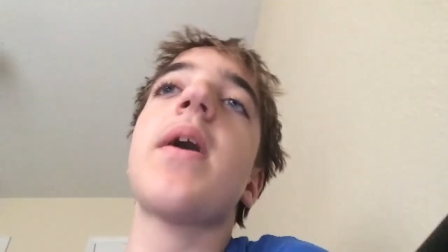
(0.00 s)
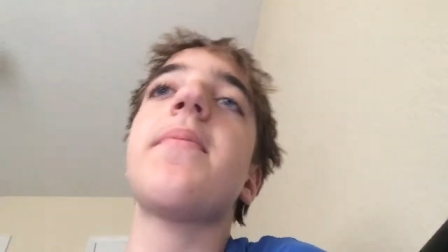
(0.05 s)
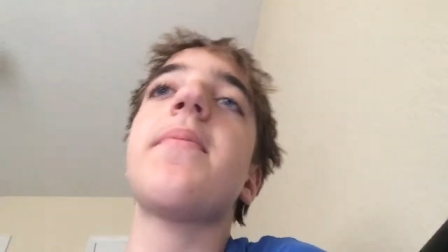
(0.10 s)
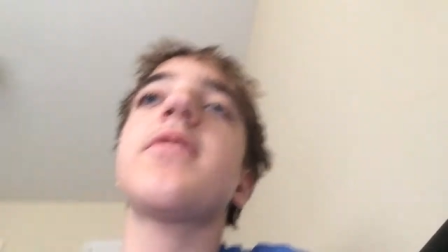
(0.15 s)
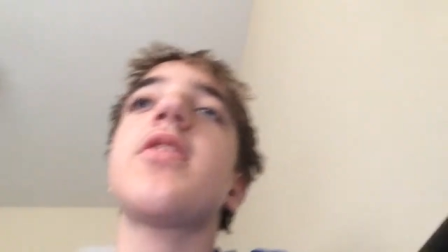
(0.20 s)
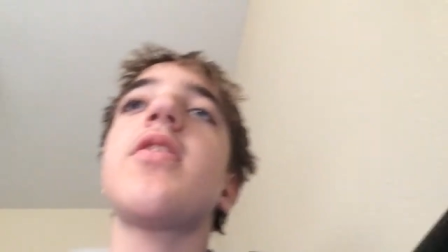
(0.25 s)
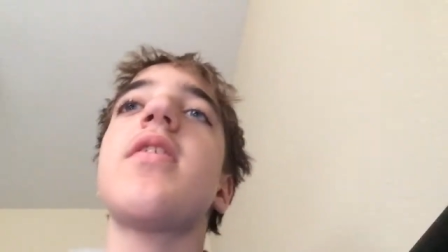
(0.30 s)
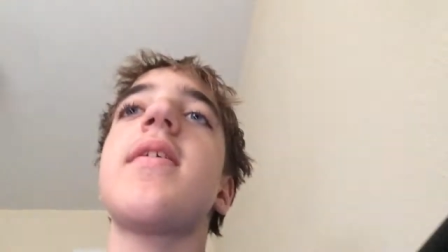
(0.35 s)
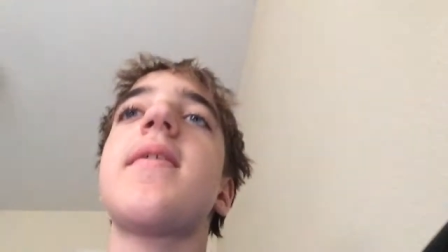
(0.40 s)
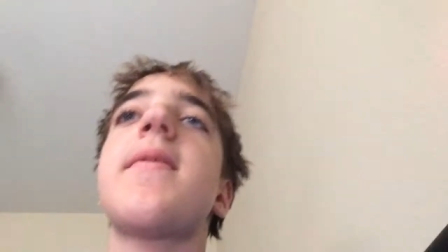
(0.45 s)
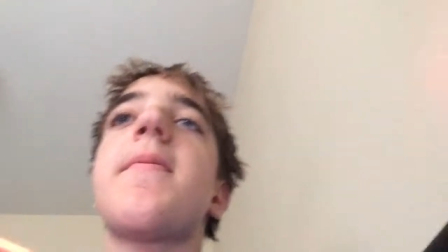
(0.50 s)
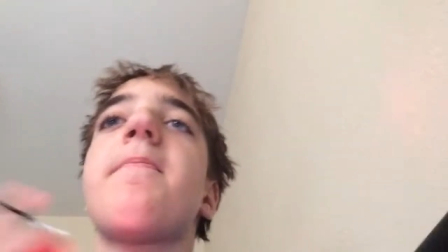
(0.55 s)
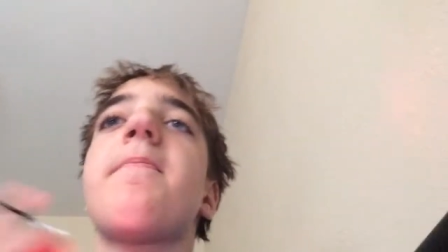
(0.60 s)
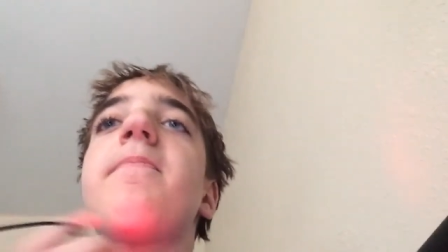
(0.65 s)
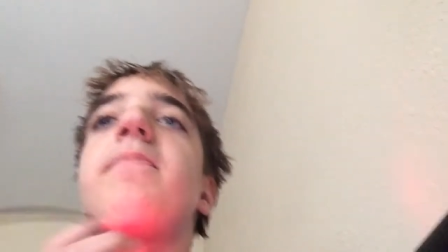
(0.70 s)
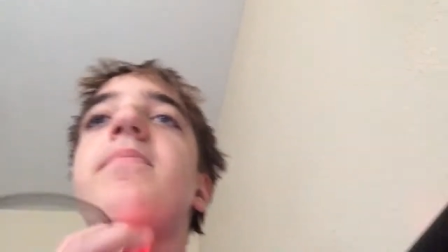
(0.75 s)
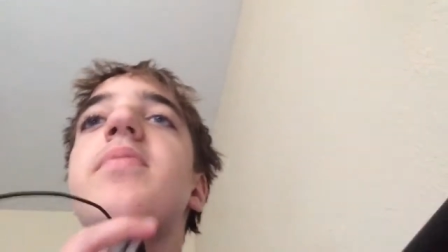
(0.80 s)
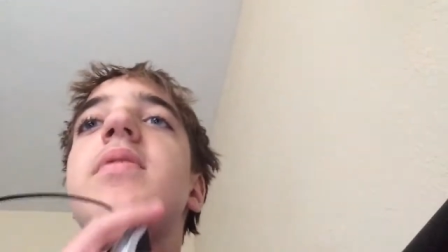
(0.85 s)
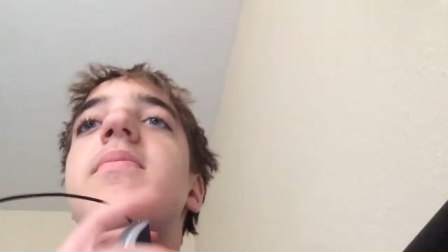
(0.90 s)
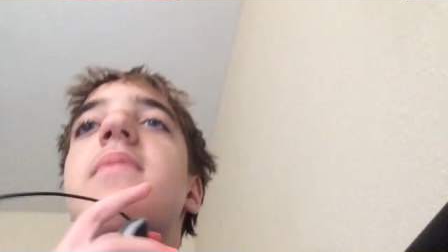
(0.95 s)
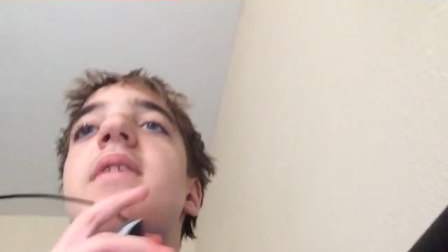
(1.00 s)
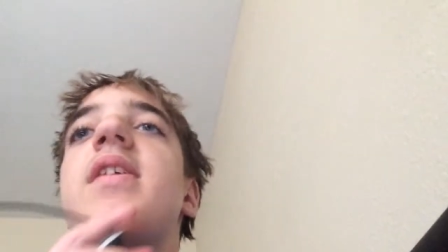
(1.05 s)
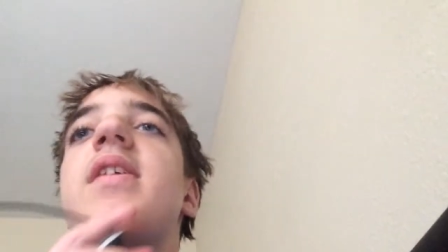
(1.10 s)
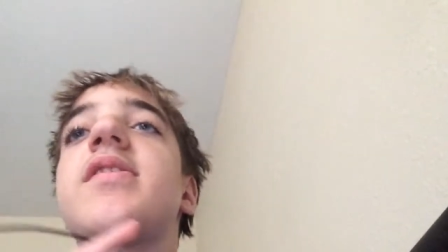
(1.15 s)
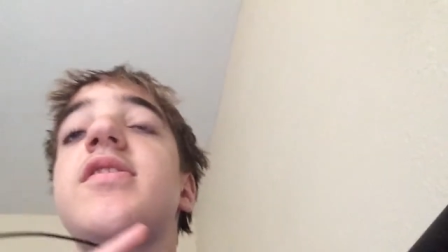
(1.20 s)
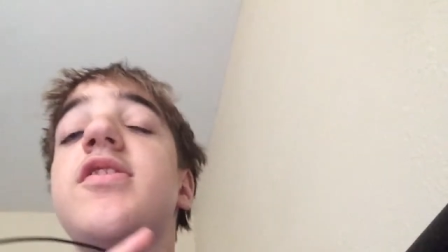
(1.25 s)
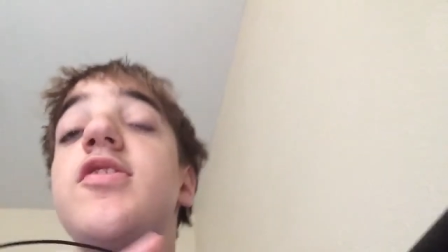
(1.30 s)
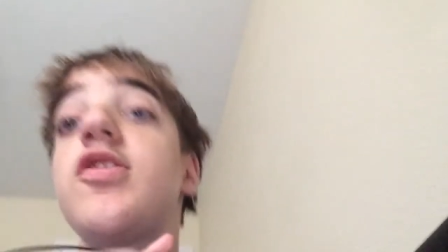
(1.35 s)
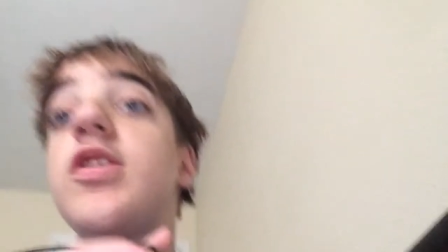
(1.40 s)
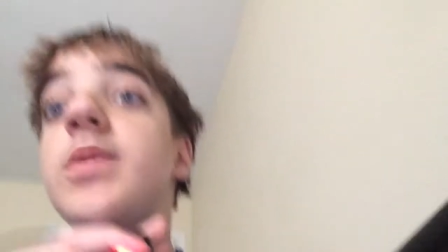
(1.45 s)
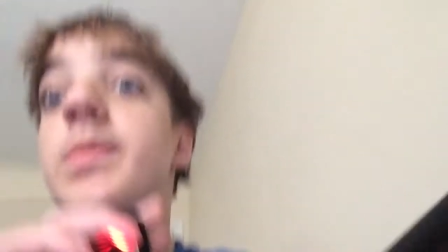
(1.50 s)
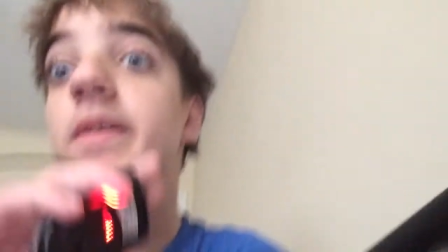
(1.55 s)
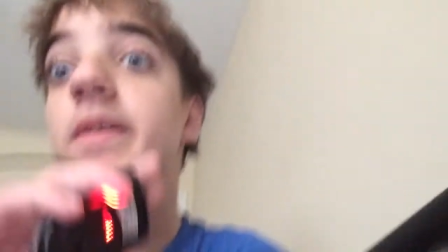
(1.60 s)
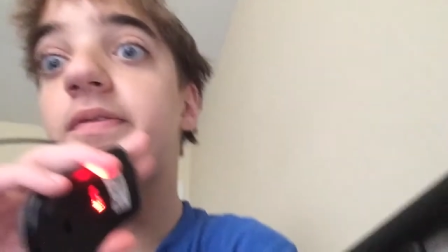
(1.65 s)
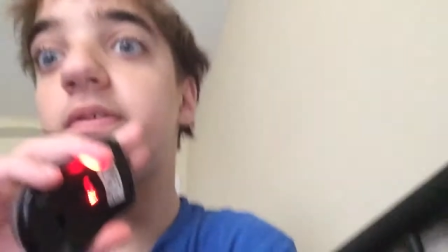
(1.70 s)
gonna go ahead and put them out as YouTuber